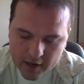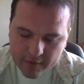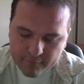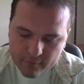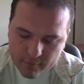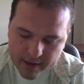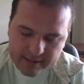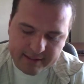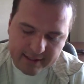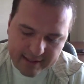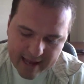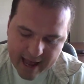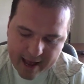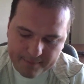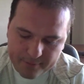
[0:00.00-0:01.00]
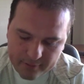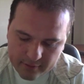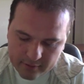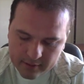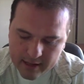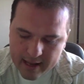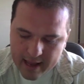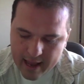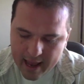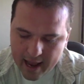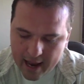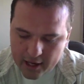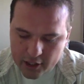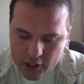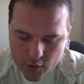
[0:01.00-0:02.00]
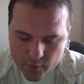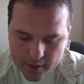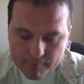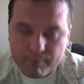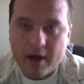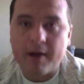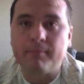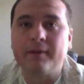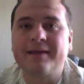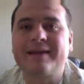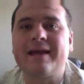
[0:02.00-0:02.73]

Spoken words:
from raising capital and going public.